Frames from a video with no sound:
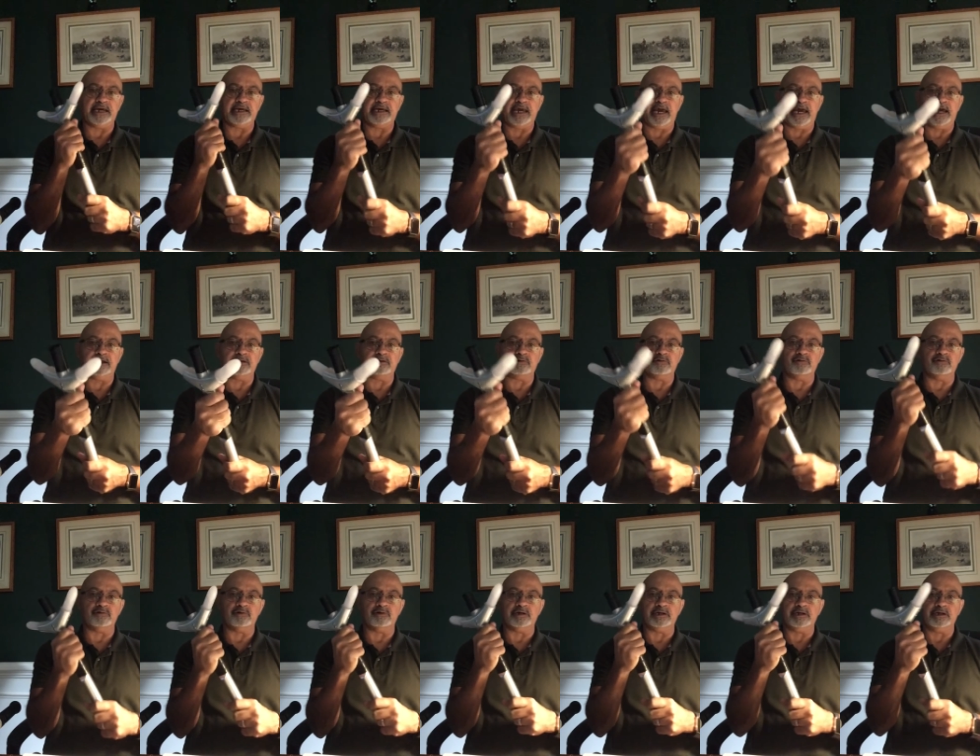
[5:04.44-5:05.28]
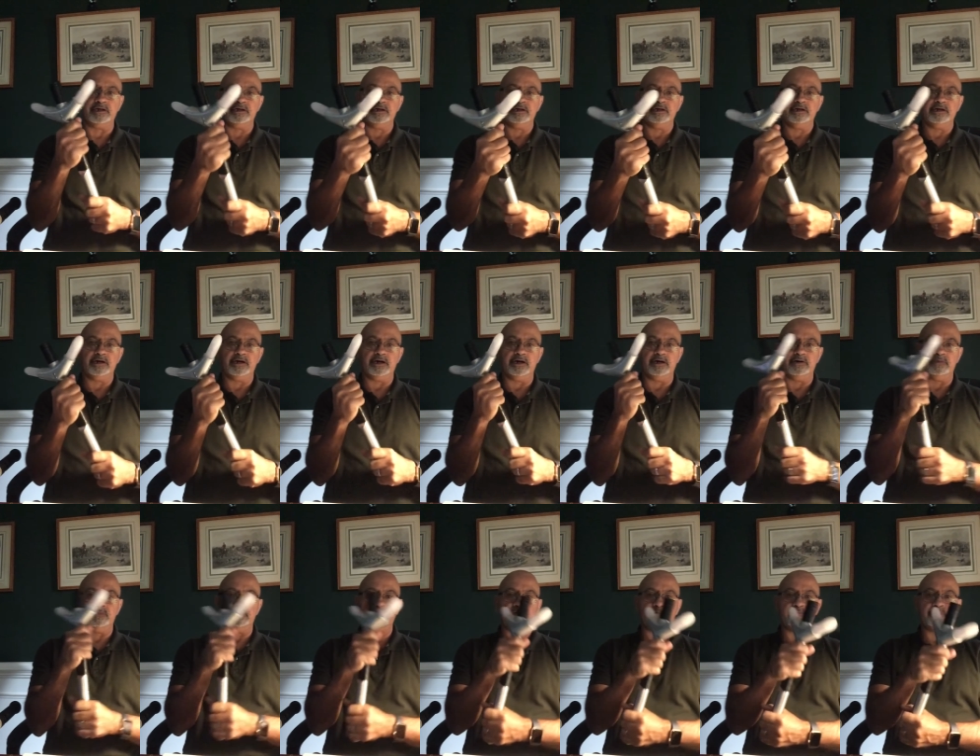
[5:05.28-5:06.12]
category
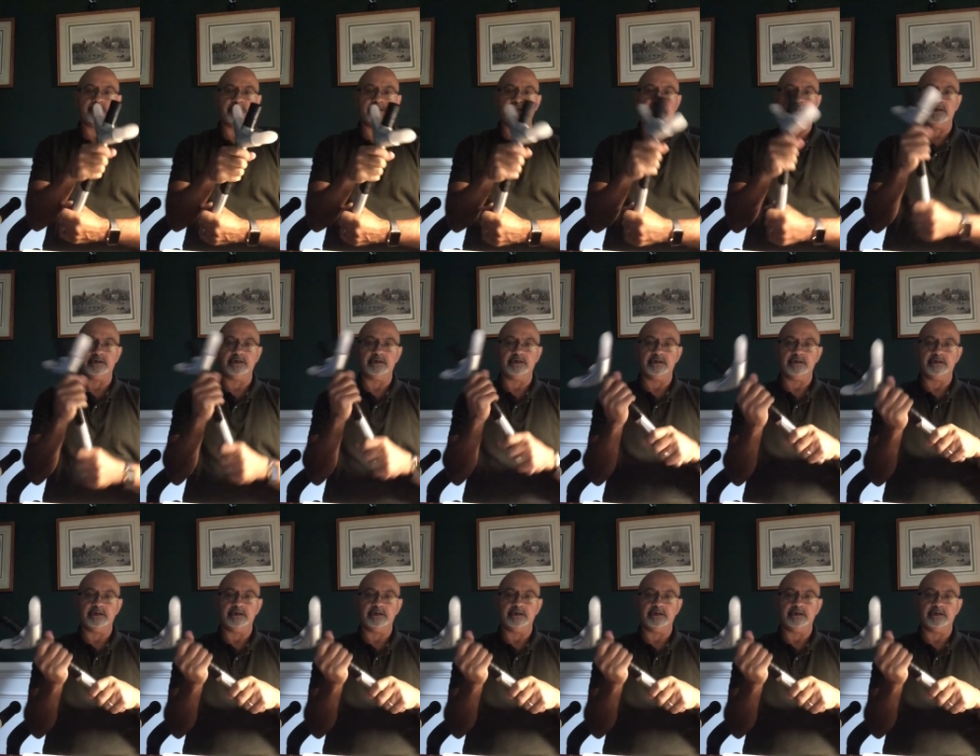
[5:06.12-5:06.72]
of unique.